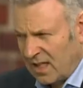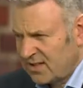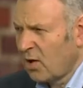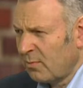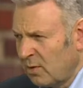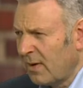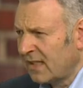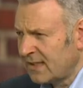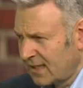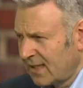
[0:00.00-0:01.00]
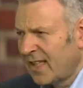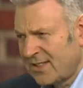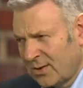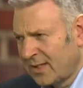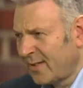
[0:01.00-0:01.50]
It's not Murmansk.
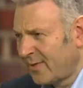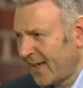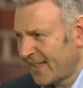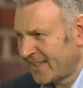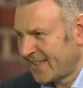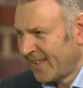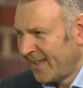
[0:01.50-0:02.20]
It's only the Fens.